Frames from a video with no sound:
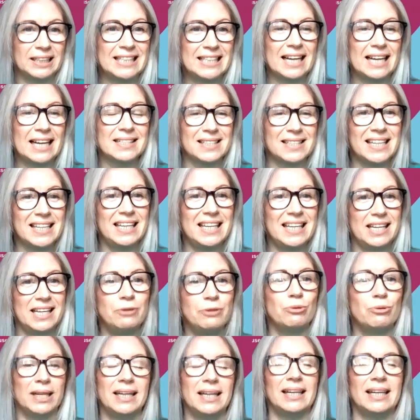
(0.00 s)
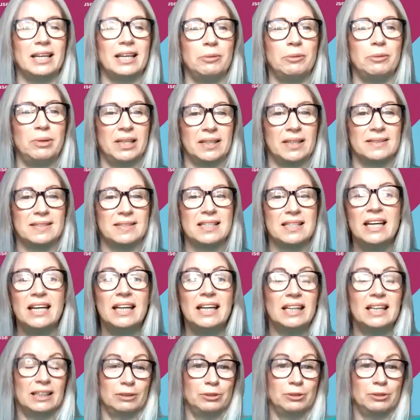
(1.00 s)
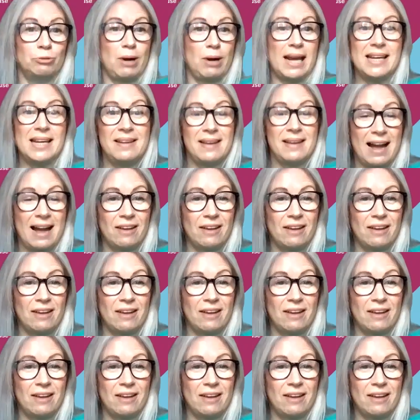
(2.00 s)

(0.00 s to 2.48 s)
And that's key, really, because great